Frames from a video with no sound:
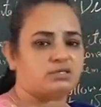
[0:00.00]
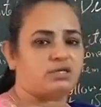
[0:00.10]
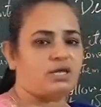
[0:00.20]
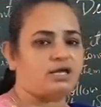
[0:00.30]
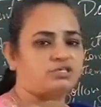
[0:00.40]

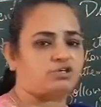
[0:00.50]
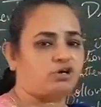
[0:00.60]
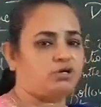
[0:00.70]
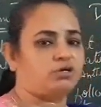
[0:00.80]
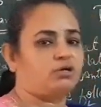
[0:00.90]
He has
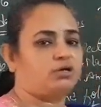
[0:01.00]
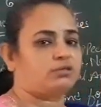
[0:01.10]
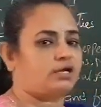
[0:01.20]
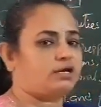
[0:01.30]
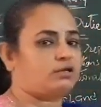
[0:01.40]
told
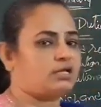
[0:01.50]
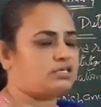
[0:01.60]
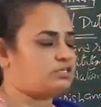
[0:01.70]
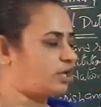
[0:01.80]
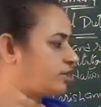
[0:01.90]
that
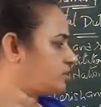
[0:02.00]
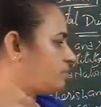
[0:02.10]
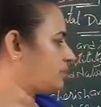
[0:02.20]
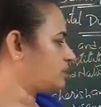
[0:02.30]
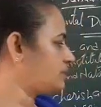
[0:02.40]
these directive
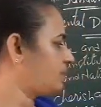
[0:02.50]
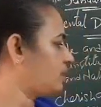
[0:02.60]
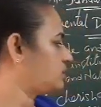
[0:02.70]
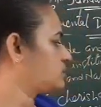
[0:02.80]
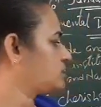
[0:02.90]
principles